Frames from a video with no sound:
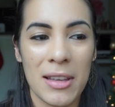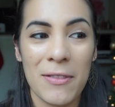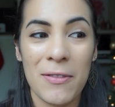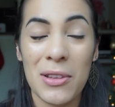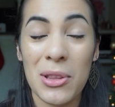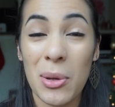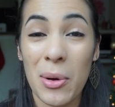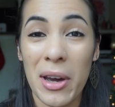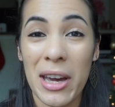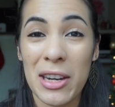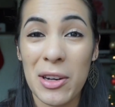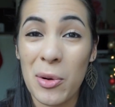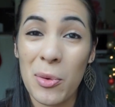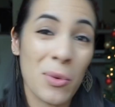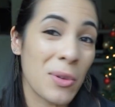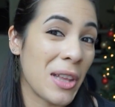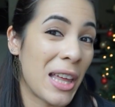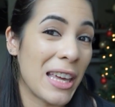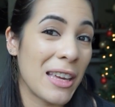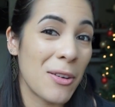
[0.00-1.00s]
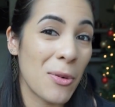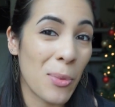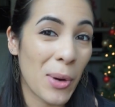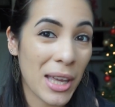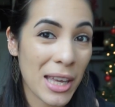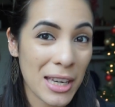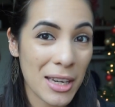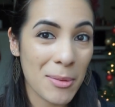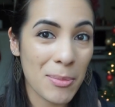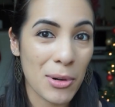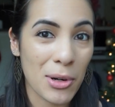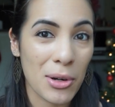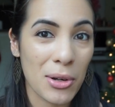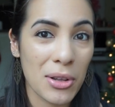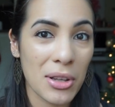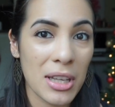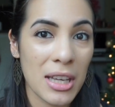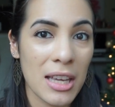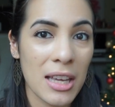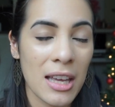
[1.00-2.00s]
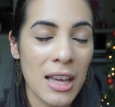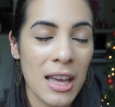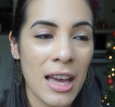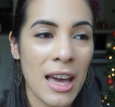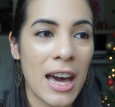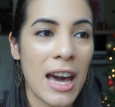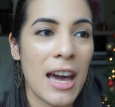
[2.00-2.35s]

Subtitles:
even though I don't like waking up early,